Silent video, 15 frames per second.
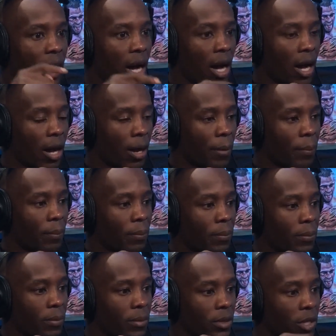You
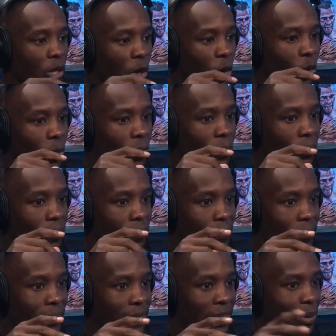know,
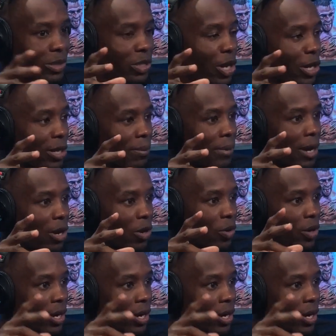they were talking about,